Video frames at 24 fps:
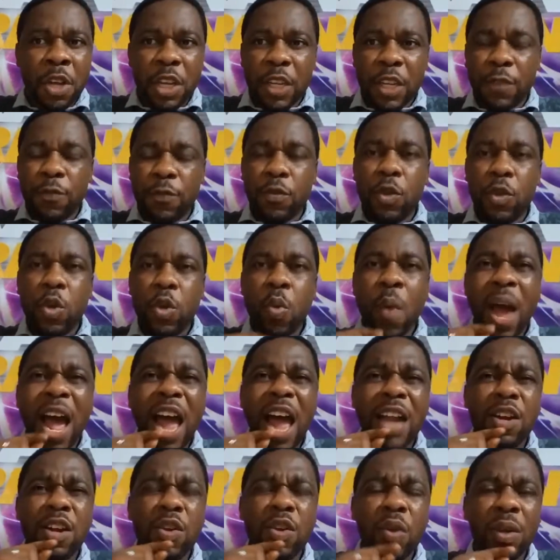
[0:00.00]
If you
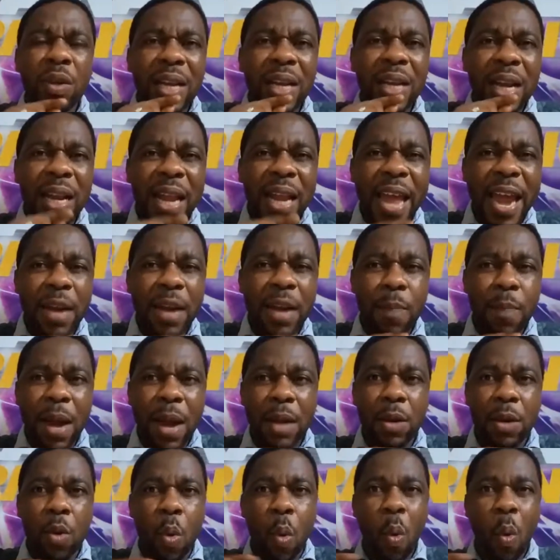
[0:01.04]
are not led
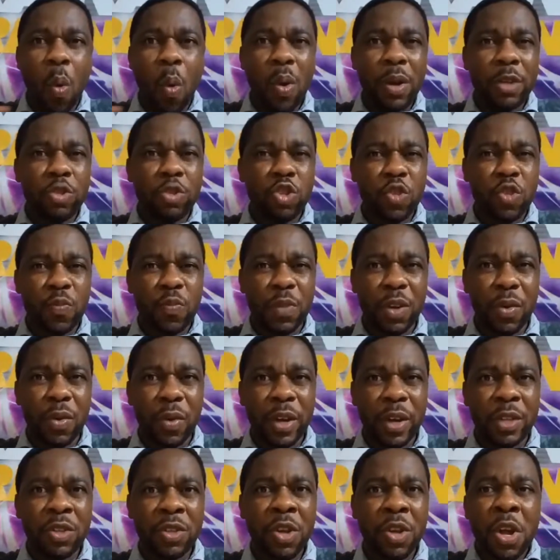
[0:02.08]
by the Holy
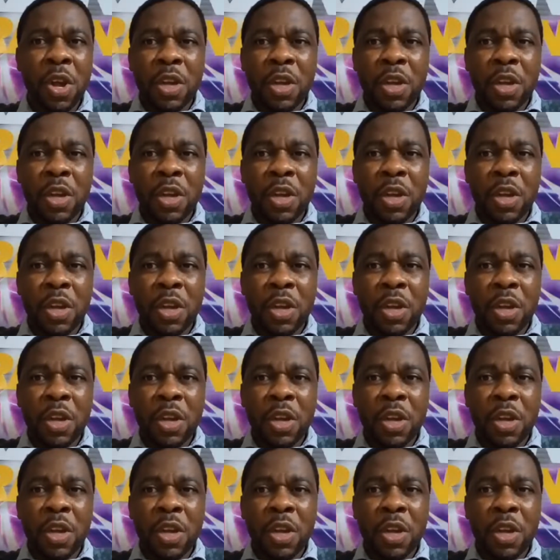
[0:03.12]
Spirit,